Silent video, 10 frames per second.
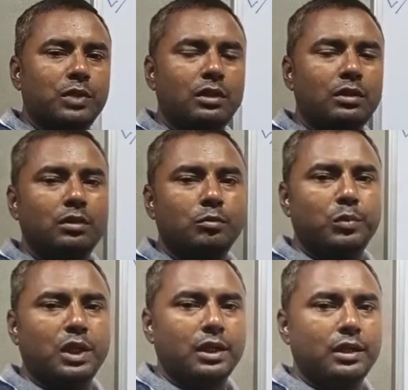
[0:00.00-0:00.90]
from the
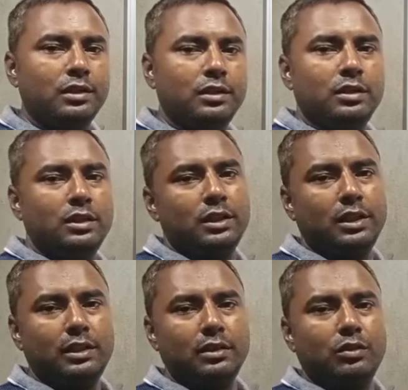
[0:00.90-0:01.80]
market.
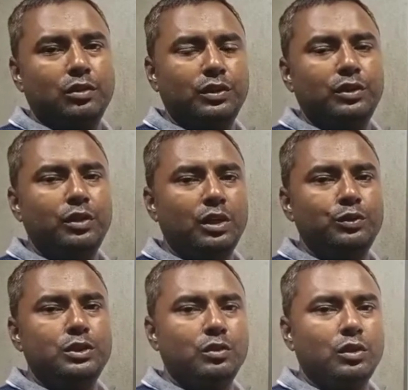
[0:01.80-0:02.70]
Then often we are
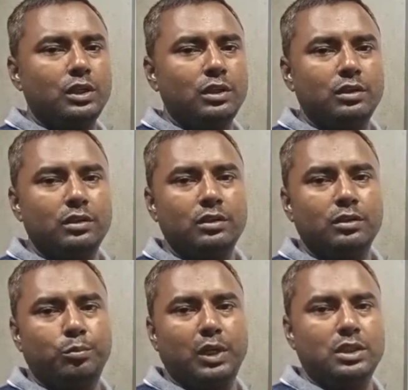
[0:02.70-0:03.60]
using hard
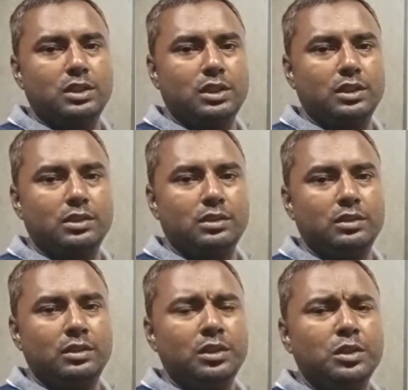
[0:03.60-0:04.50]
plastics.
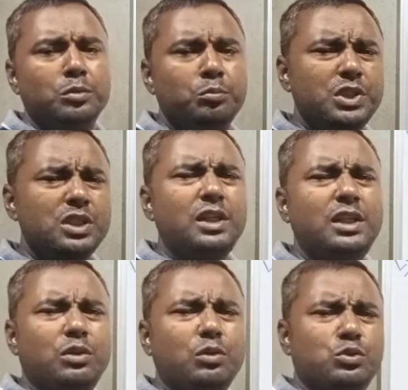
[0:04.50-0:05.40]

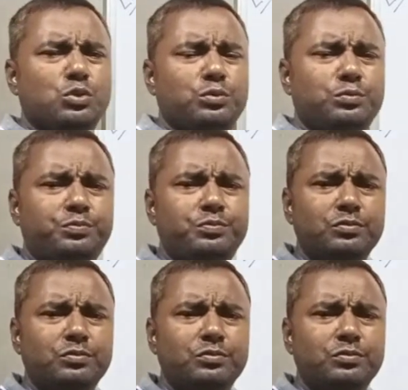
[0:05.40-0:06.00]
Besides that also,